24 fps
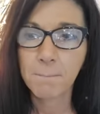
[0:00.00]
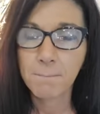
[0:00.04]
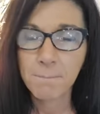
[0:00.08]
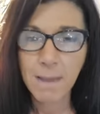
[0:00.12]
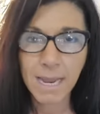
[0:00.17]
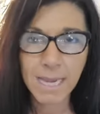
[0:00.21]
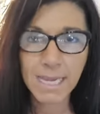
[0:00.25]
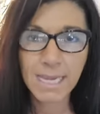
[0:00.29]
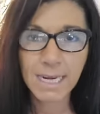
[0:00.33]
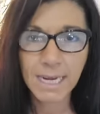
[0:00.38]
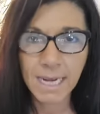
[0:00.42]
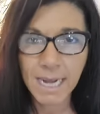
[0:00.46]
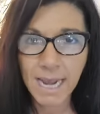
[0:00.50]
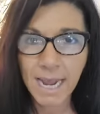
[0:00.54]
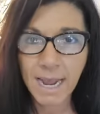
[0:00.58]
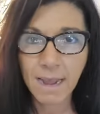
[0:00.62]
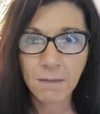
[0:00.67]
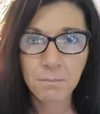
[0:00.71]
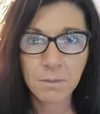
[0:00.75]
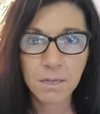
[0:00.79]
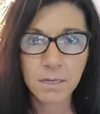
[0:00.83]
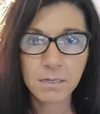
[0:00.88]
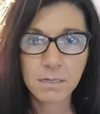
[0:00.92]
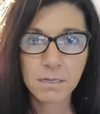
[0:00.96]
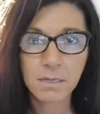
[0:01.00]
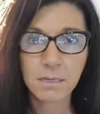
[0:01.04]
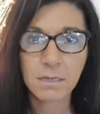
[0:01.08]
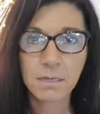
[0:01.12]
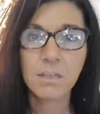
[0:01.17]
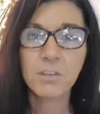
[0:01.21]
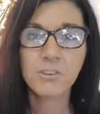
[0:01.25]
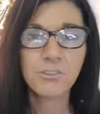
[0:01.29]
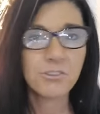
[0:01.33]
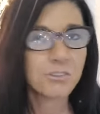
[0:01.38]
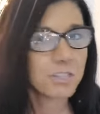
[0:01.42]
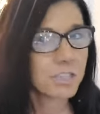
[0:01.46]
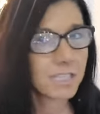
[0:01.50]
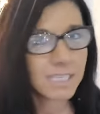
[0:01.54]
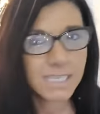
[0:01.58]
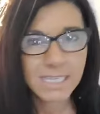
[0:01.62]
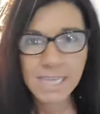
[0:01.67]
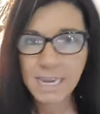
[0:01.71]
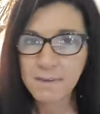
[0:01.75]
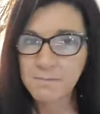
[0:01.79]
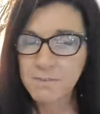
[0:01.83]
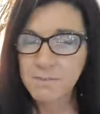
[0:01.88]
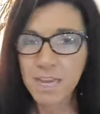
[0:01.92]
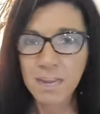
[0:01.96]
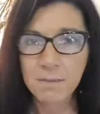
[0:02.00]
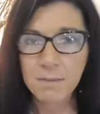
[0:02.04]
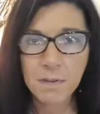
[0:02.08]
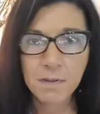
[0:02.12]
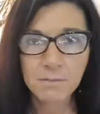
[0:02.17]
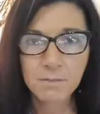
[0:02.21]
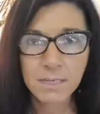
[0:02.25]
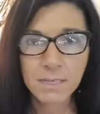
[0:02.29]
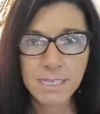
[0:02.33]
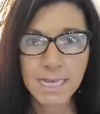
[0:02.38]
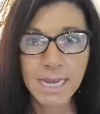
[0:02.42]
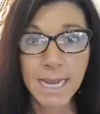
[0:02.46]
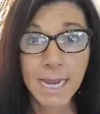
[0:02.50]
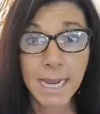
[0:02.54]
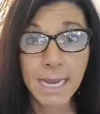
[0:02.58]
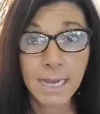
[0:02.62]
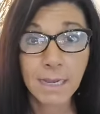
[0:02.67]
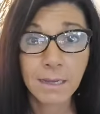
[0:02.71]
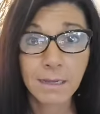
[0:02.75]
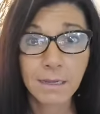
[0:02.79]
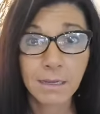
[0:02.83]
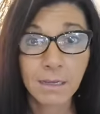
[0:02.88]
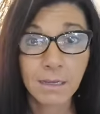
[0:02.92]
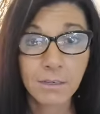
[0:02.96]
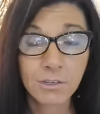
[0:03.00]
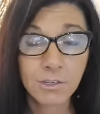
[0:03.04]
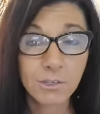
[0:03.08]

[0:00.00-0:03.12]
Make it a habit. Do it the same time every day.